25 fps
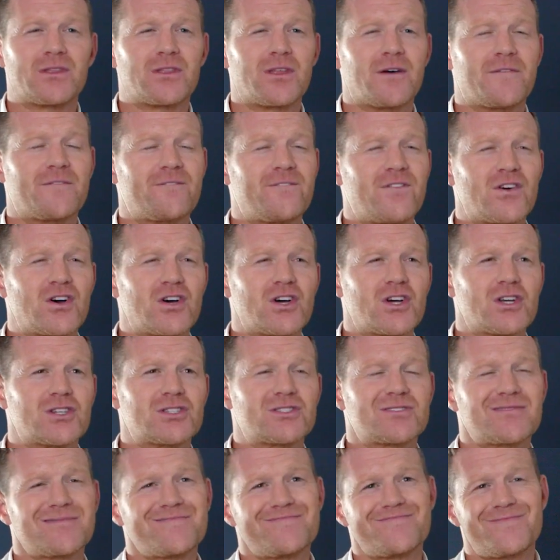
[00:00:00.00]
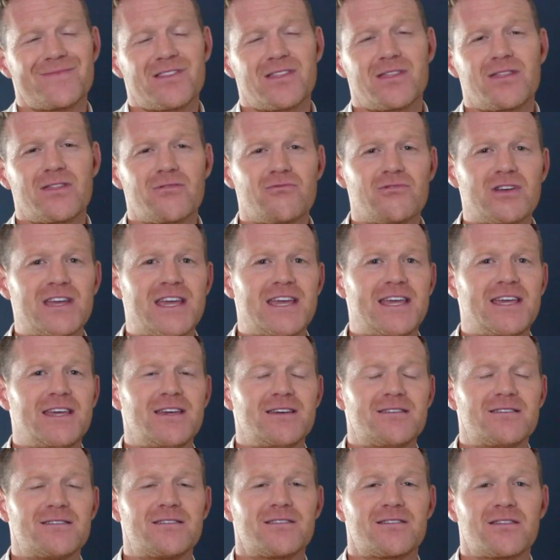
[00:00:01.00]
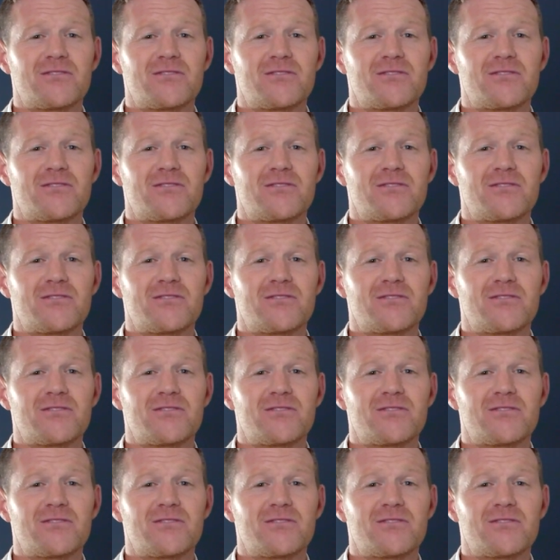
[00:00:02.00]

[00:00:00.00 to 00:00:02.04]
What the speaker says: The first three